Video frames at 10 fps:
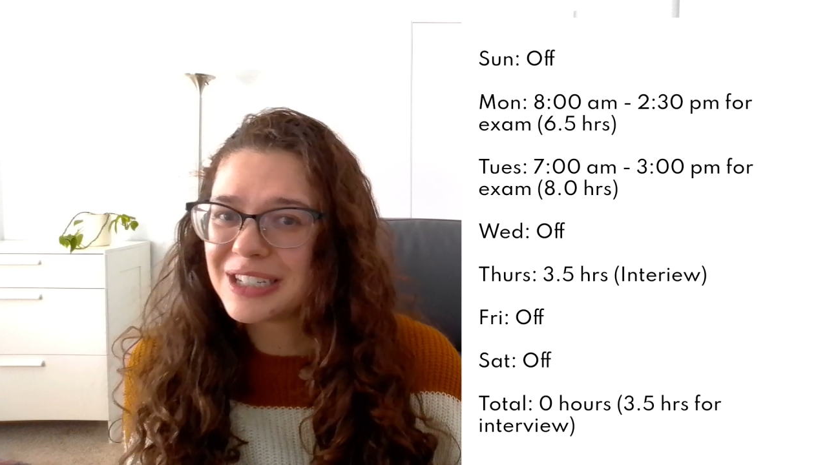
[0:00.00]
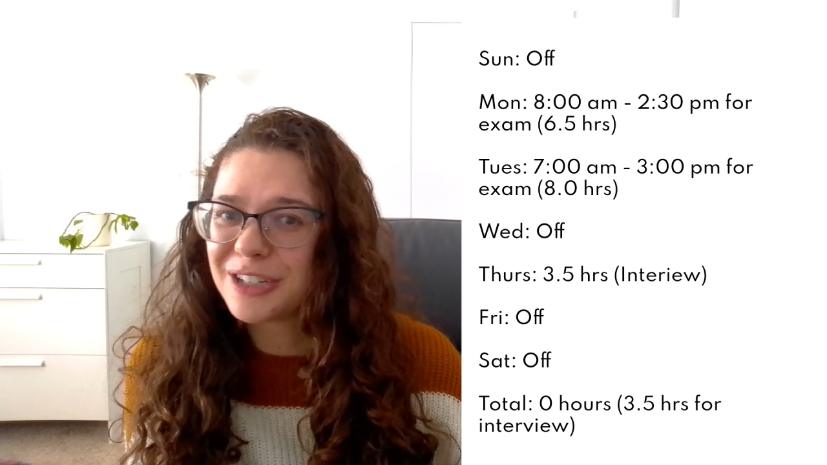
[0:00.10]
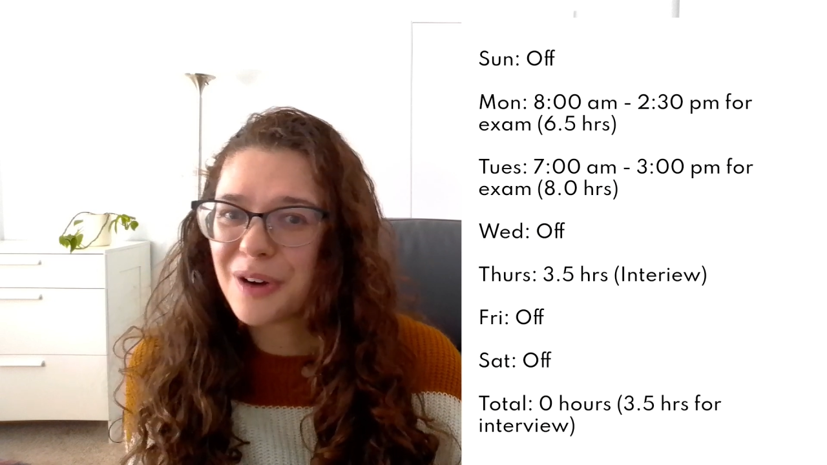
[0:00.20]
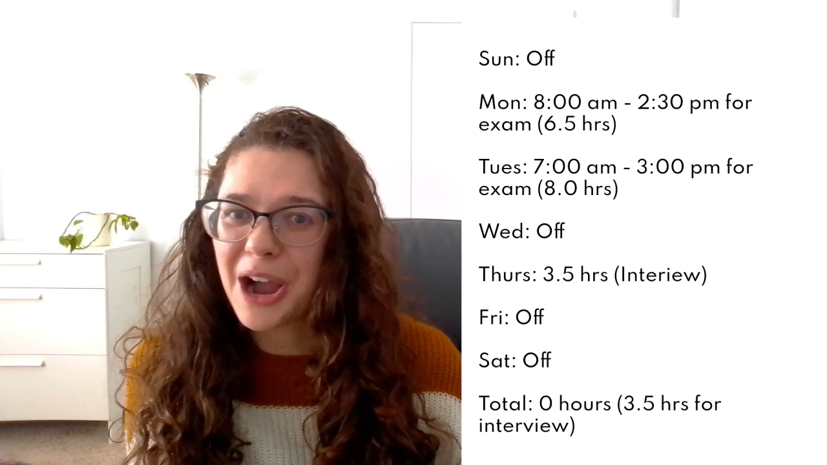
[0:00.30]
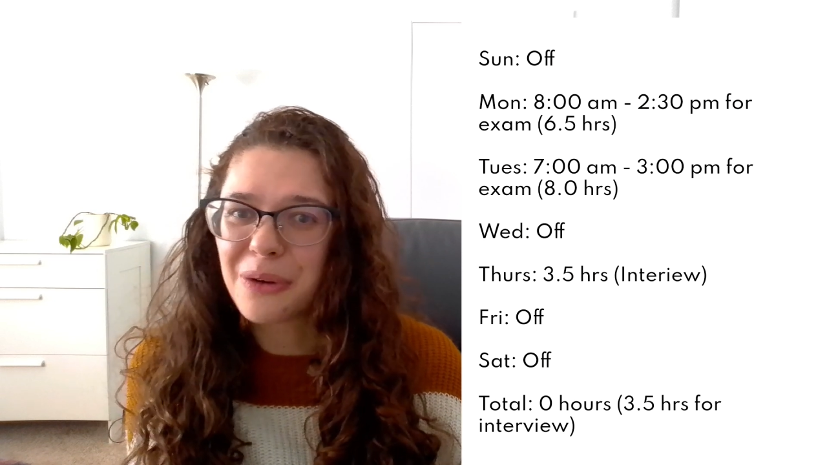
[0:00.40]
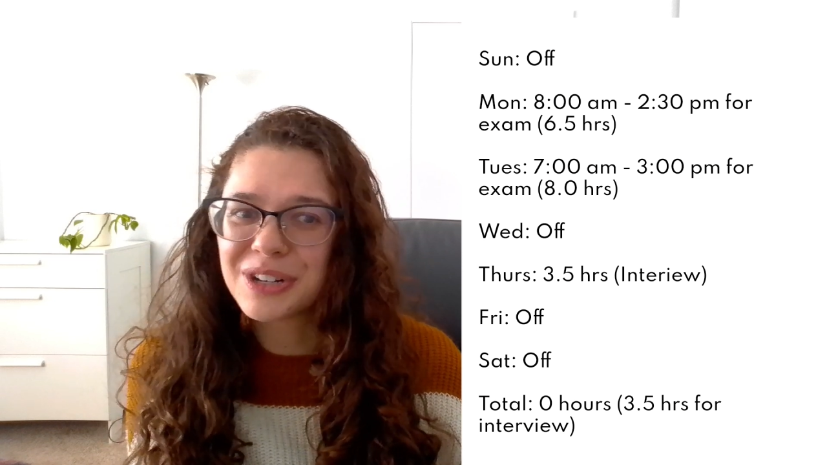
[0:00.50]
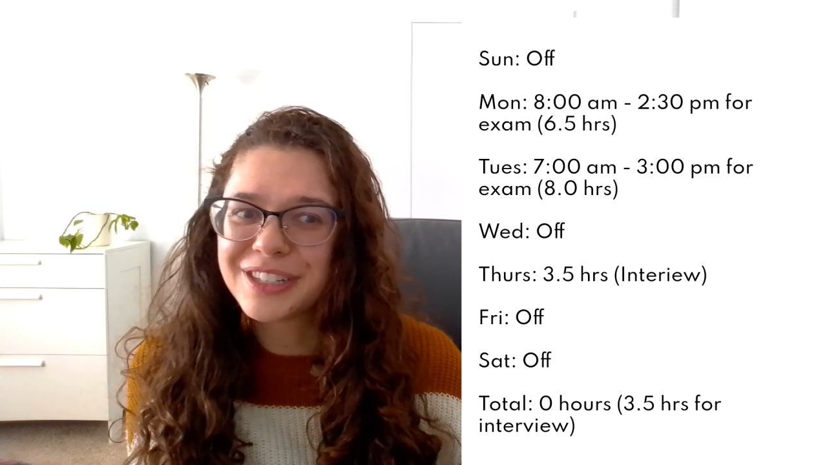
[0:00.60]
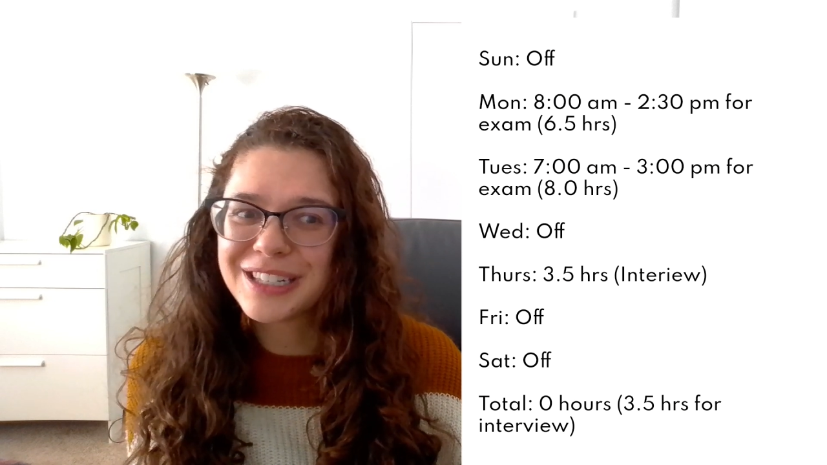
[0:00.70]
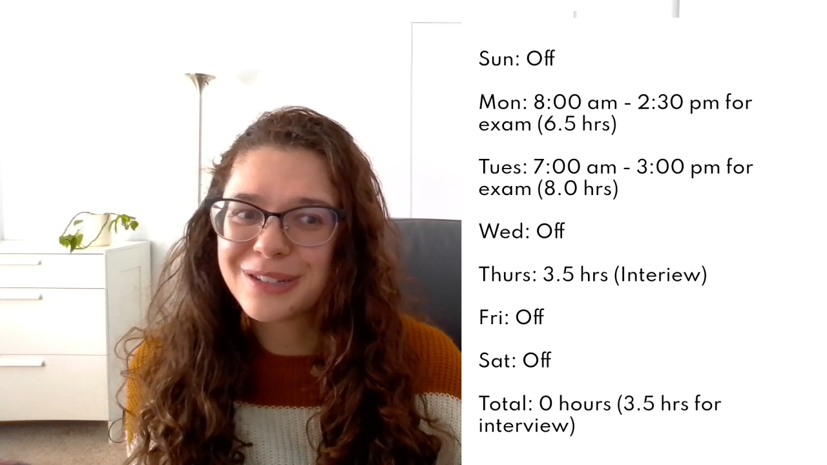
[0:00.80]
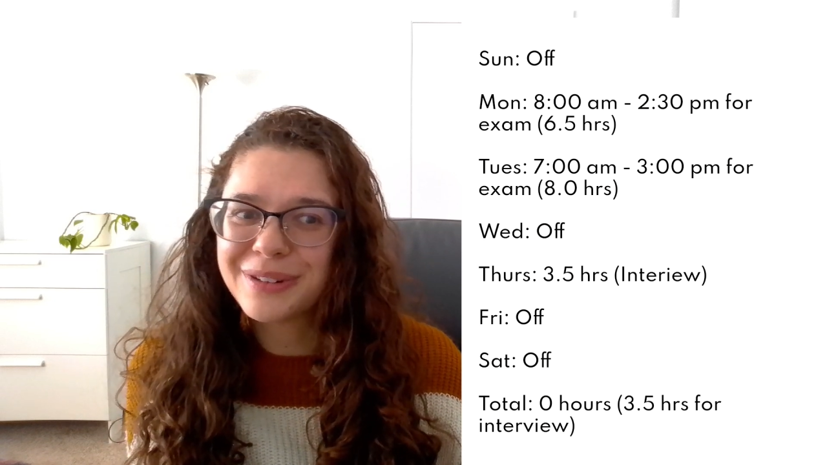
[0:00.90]
0
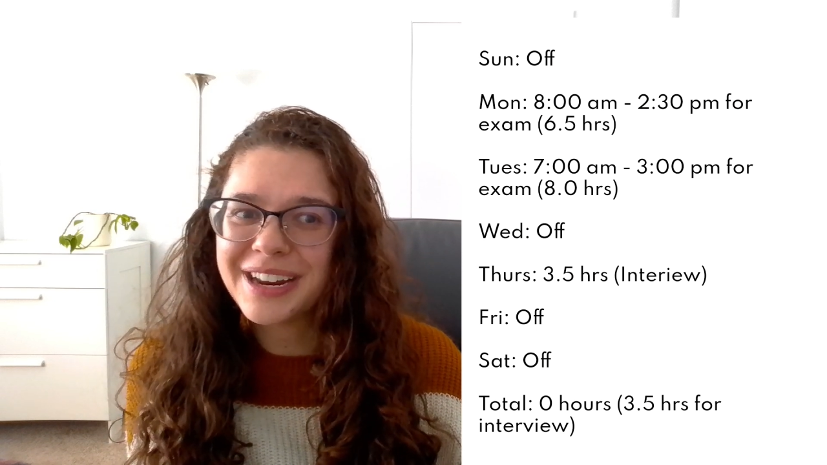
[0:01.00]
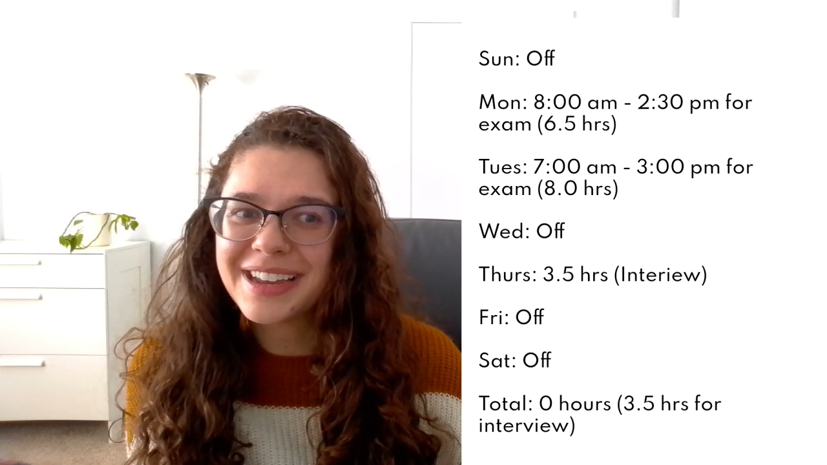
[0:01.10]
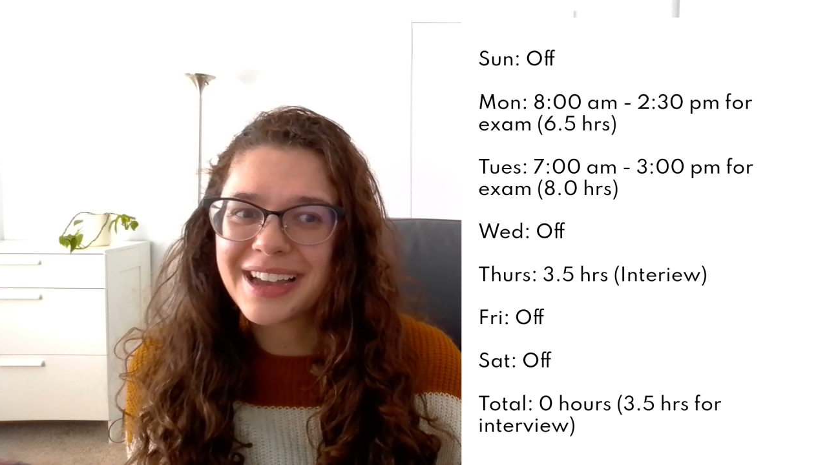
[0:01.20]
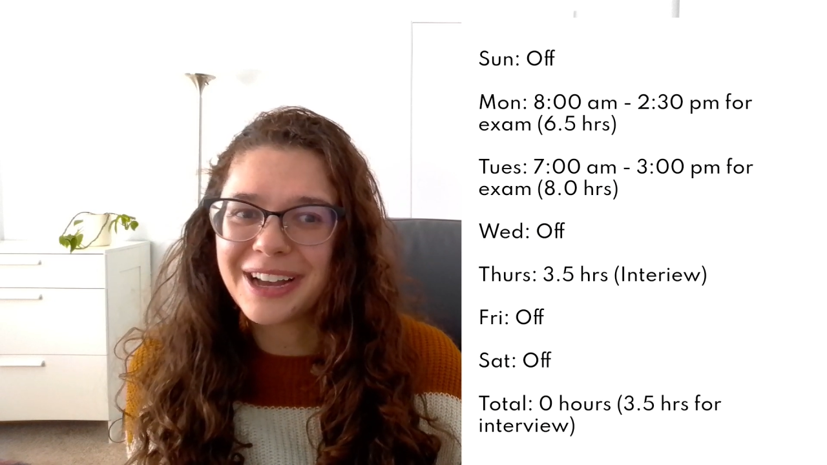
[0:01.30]
hours this week.